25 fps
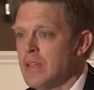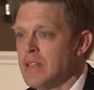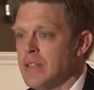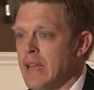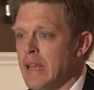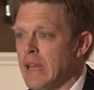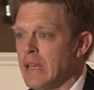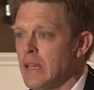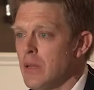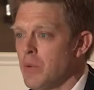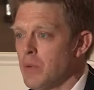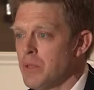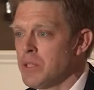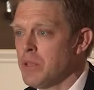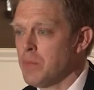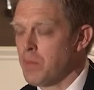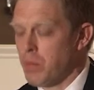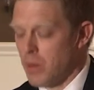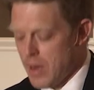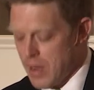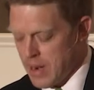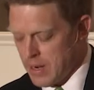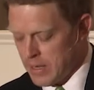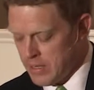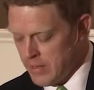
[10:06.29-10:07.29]
Danley was the
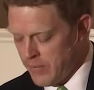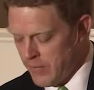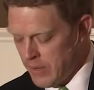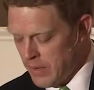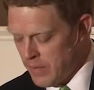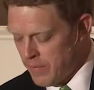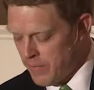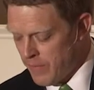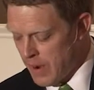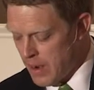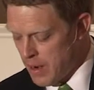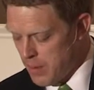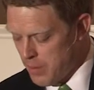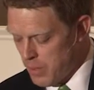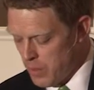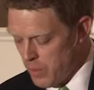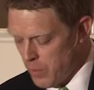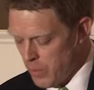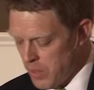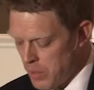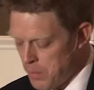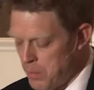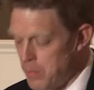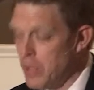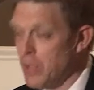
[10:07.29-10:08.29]
product of an environment
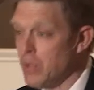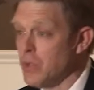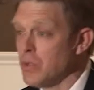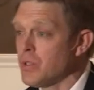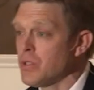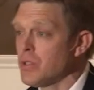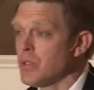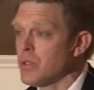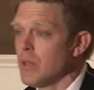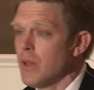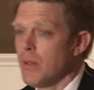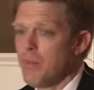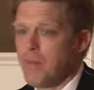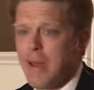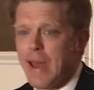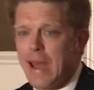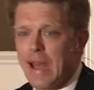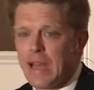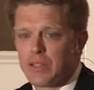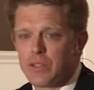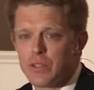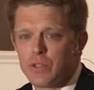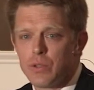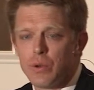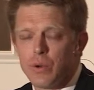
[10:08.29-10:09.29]
where abuse
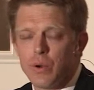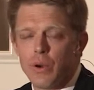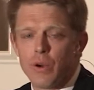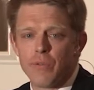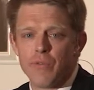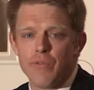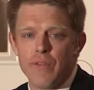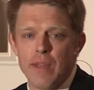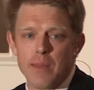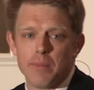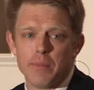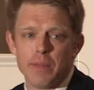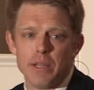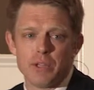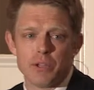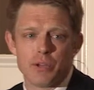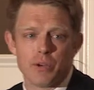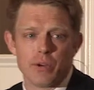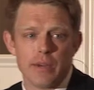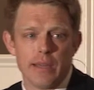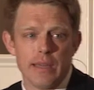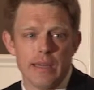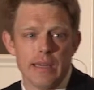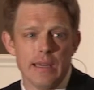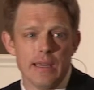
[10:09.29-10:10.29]
passed through her family
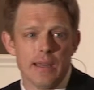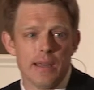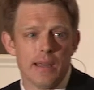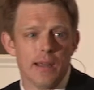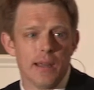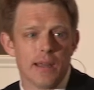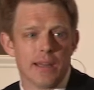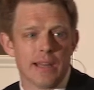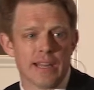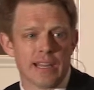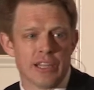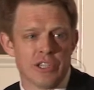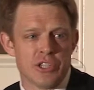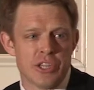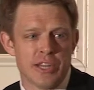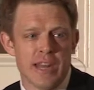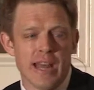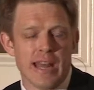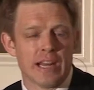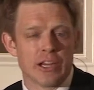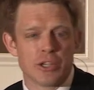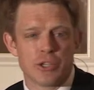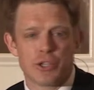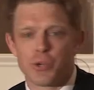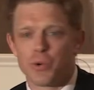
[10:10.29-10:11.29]
tree like a
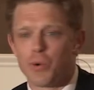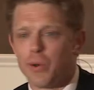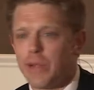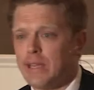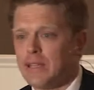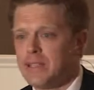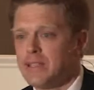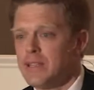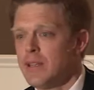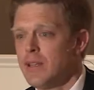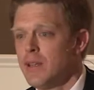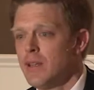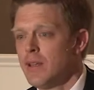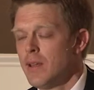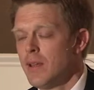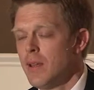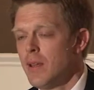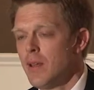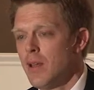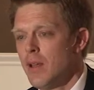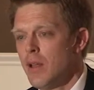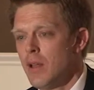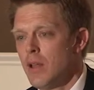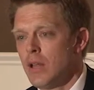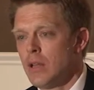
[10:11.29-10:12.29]
genetic trait,
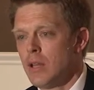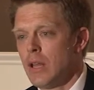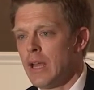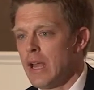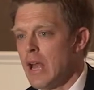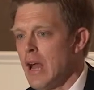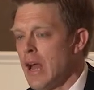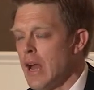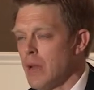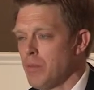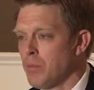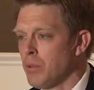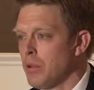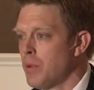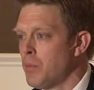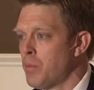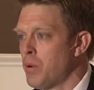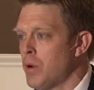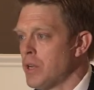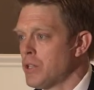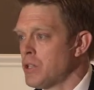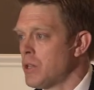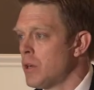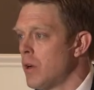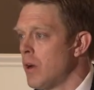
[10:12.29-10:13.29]
like high blood
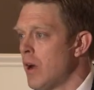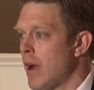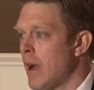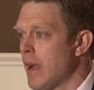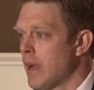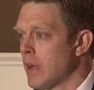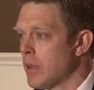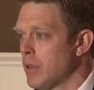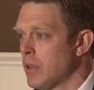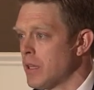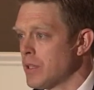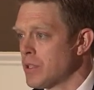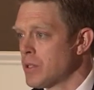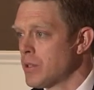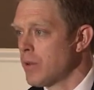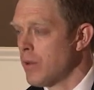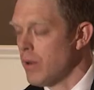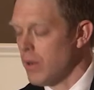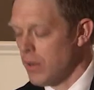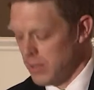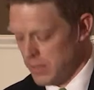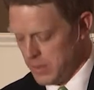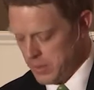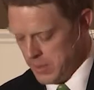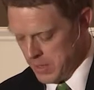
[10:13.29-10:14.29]
pressure or high
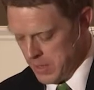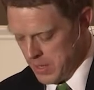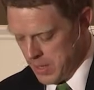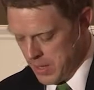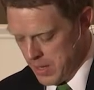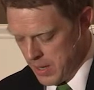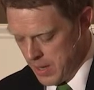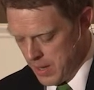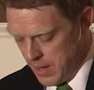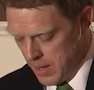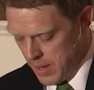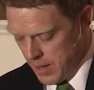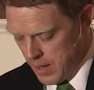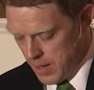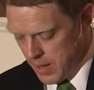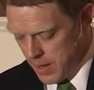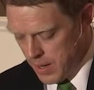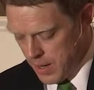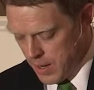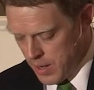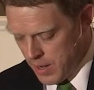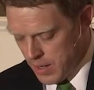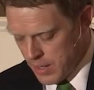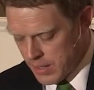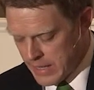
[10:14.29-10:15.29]
cholesterol.
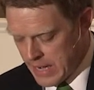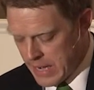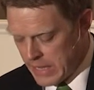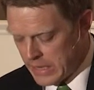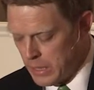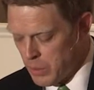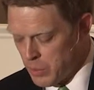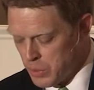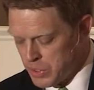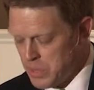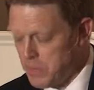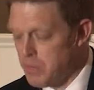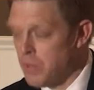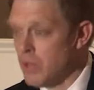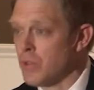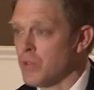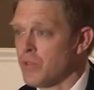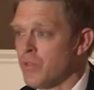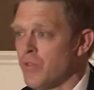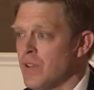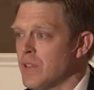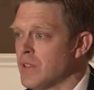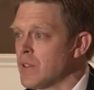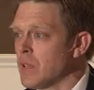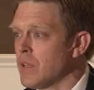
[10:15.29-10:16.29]
Danley was
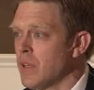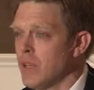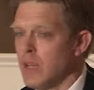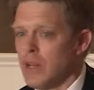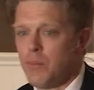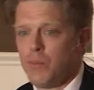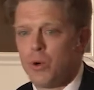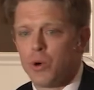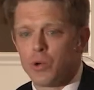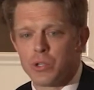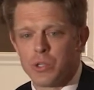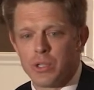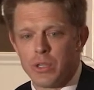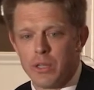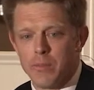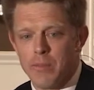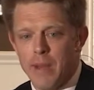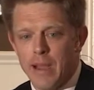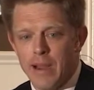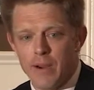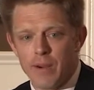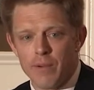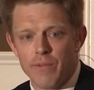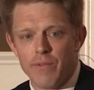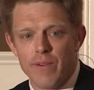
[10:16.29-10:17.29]
abused physically and emotionally
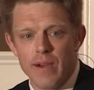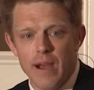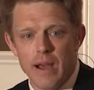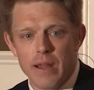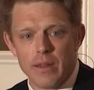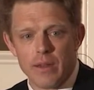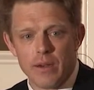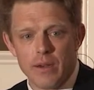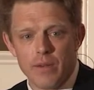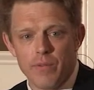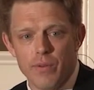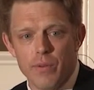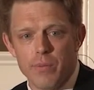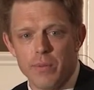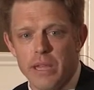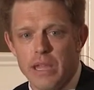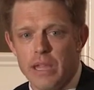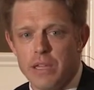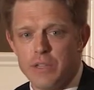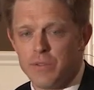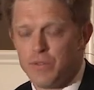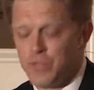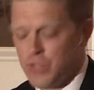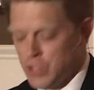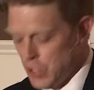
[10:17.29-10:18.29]
by her father from the
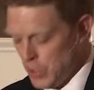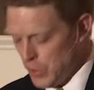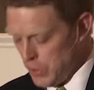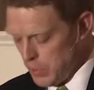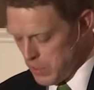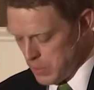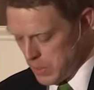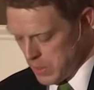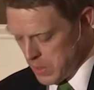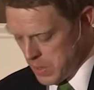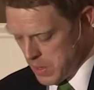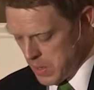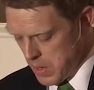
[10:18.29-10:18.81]
age of two.